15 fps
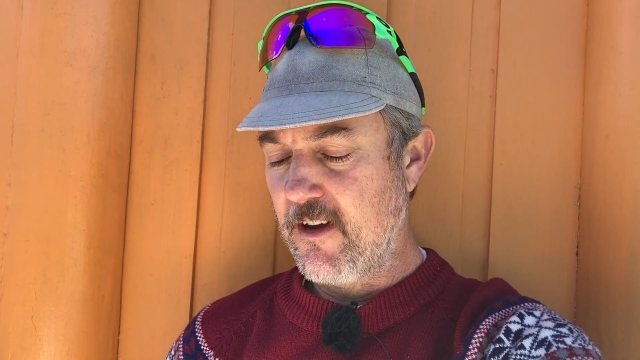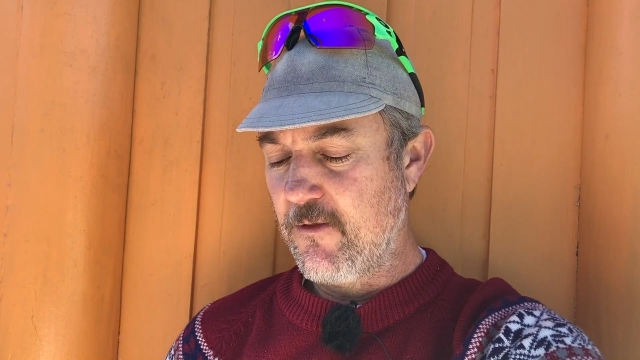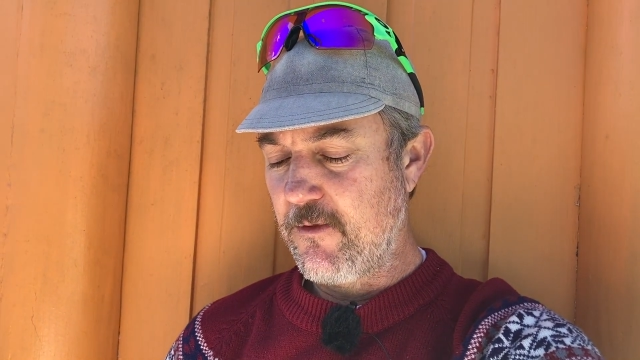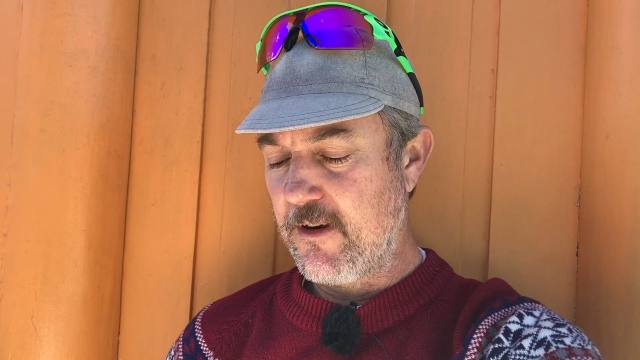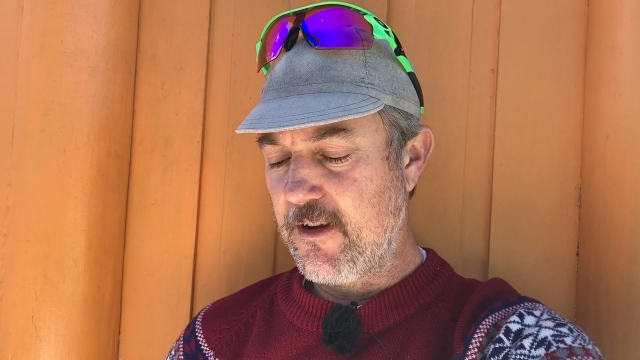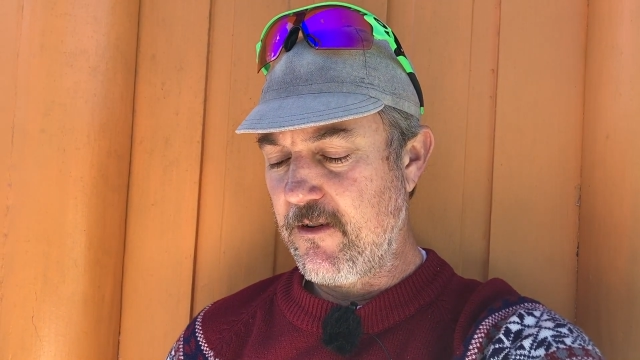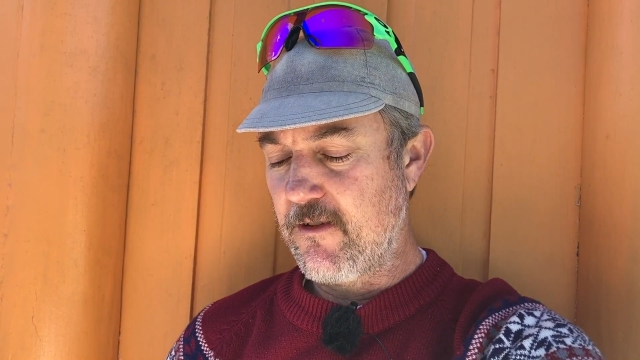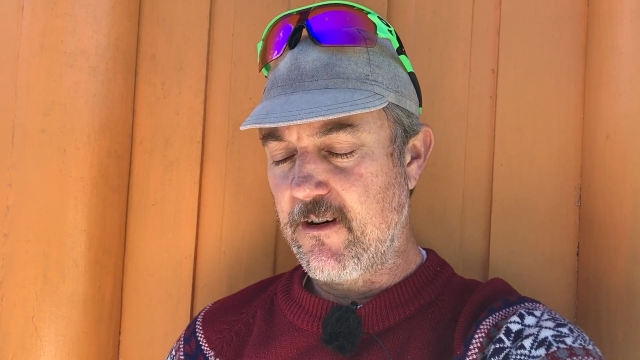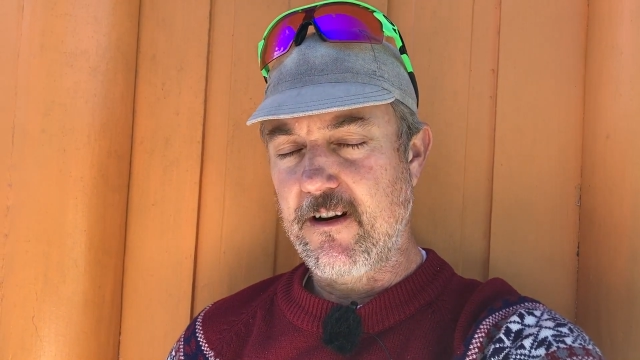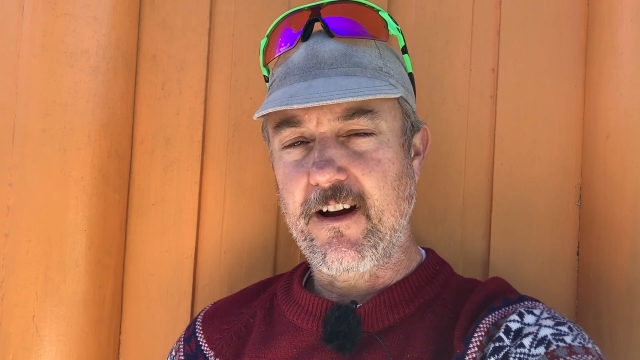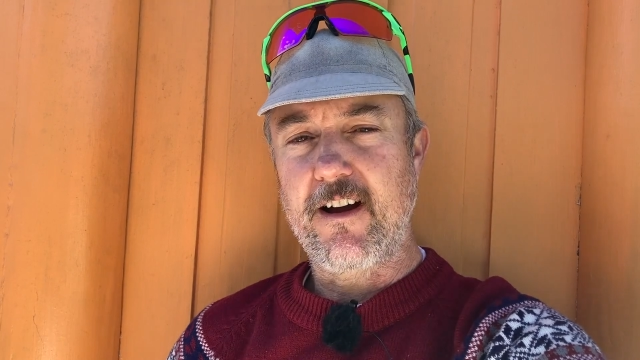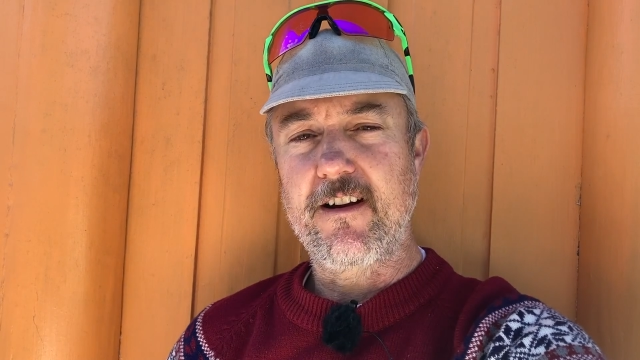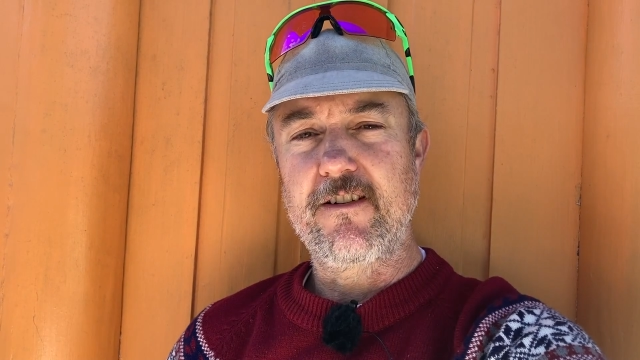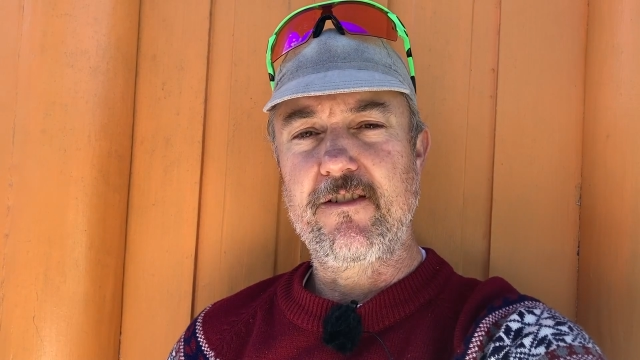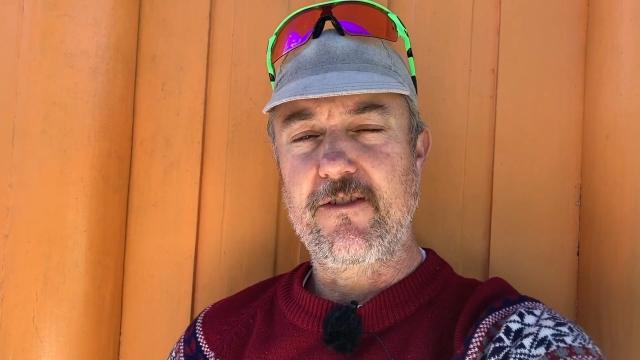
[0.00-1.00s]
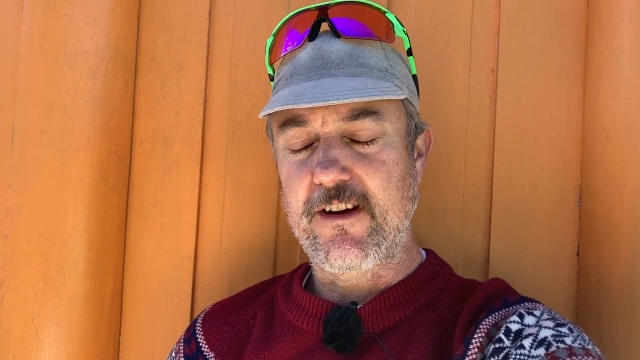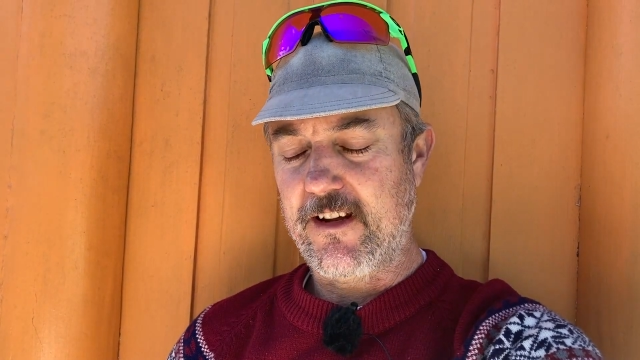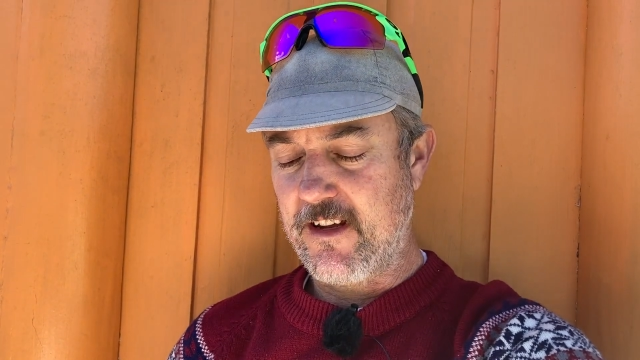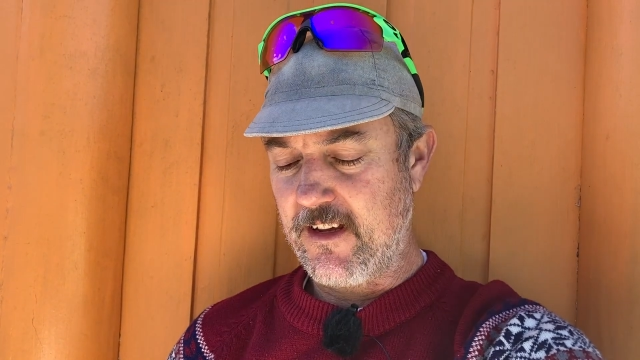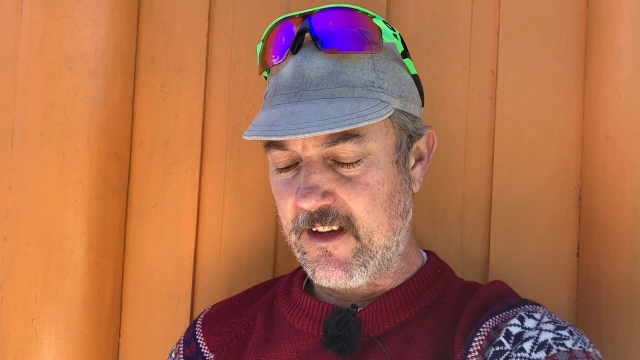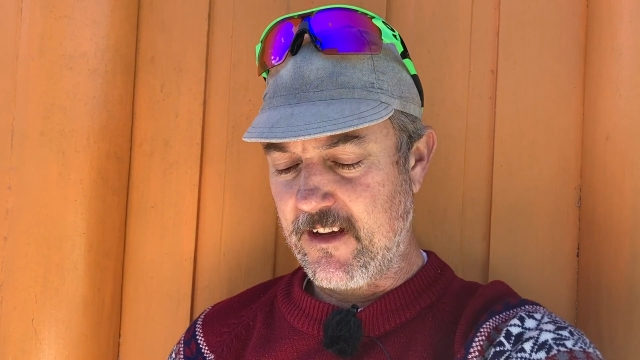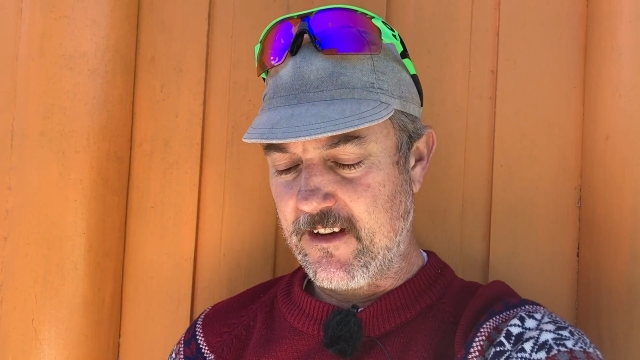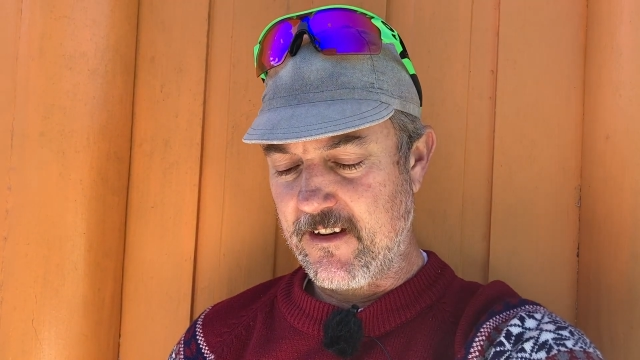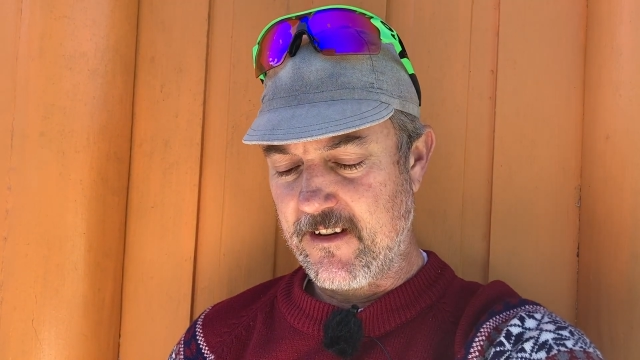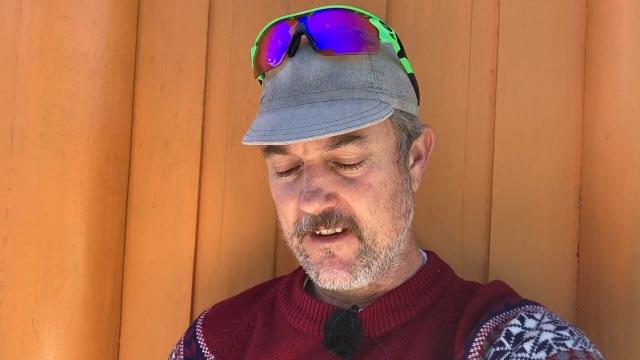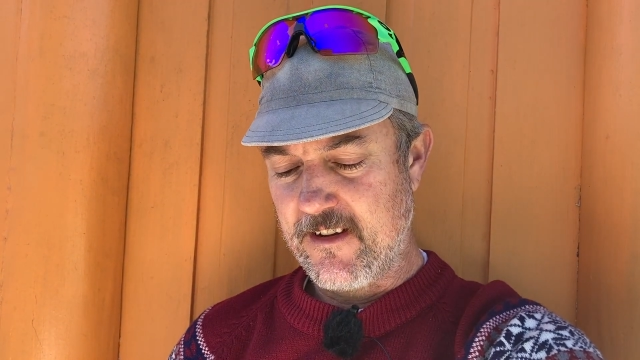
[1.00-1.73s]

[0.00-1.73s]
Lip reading: when you are not drinking it.